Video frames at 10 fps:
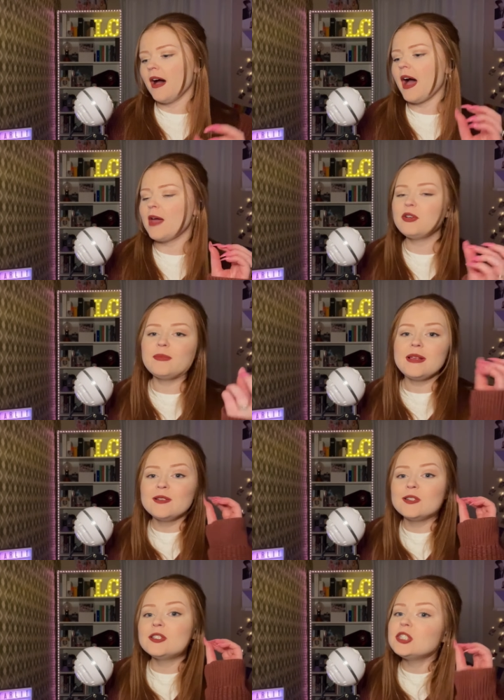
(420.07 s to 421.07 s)
I would be
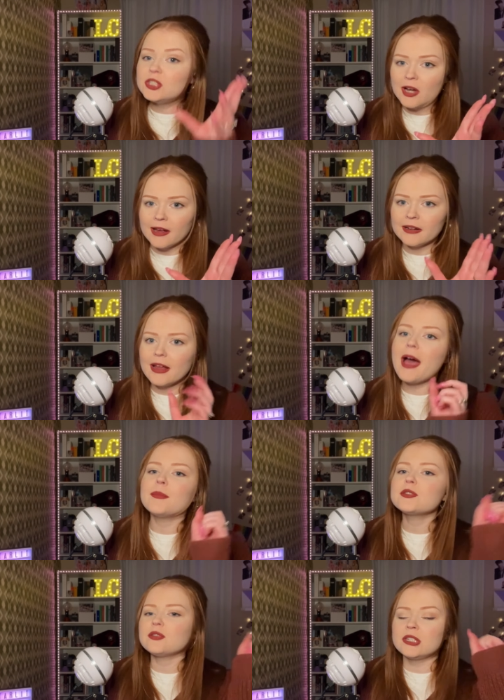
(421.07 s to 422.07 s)
stunned,
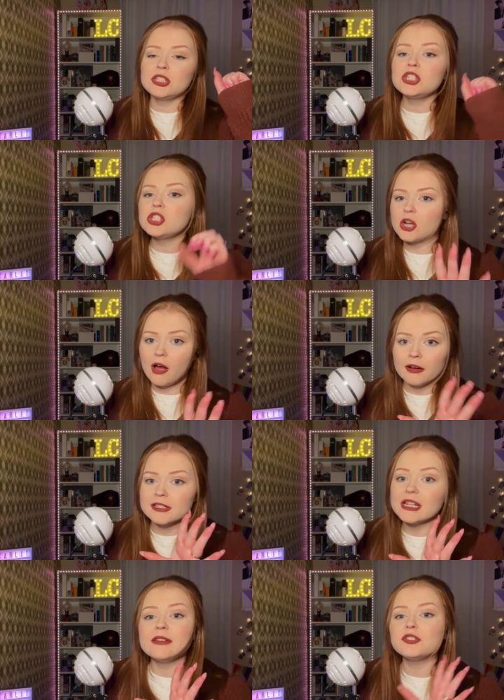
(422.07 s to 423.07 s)
absolutely shocked
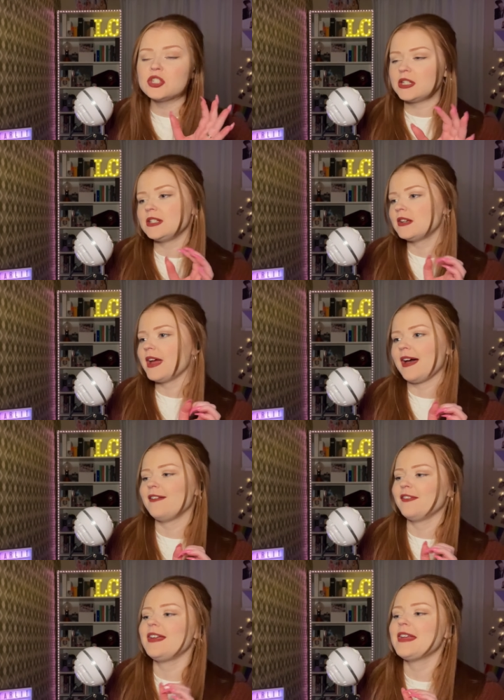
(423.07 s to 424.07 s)
if she didn't
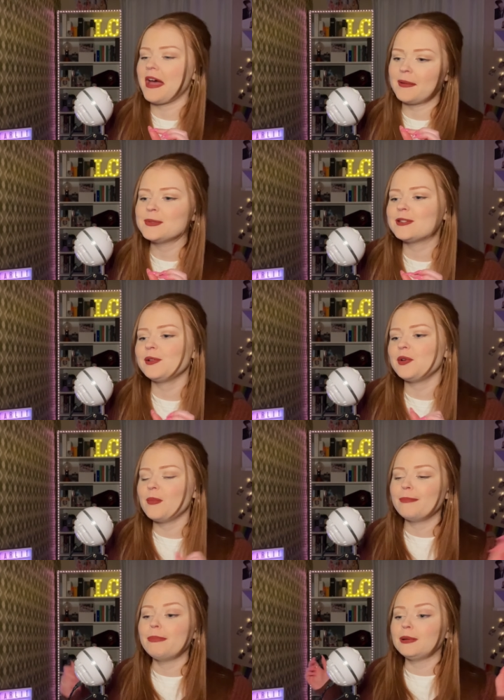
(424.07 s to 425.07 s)
have an absolute
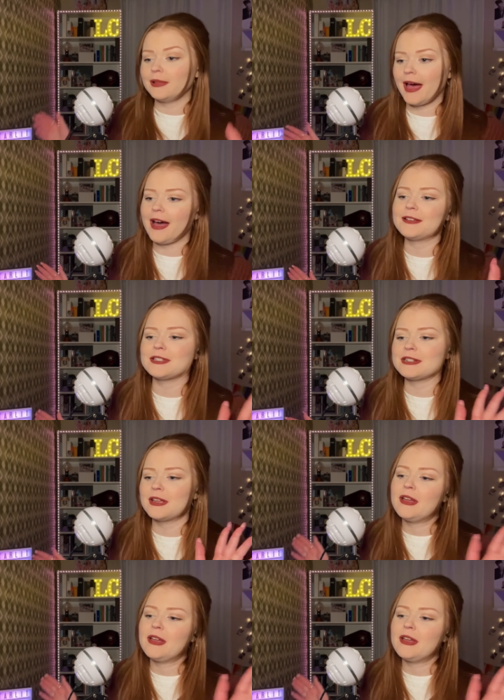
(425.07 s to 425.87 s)
blast